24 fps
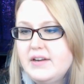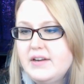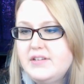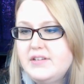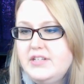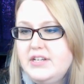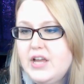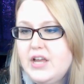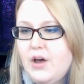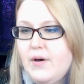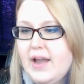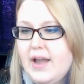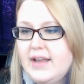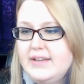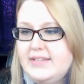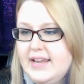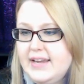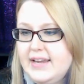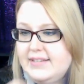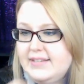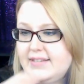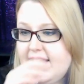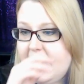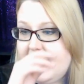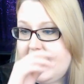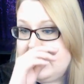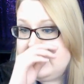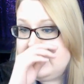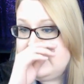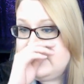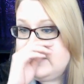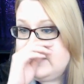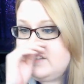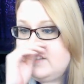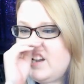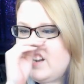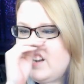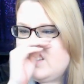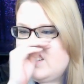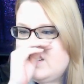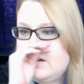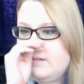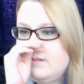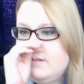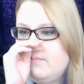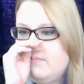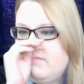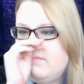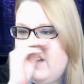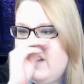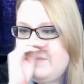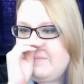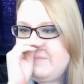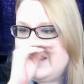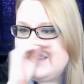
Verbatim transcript: You know, I take dad to doctor appointments.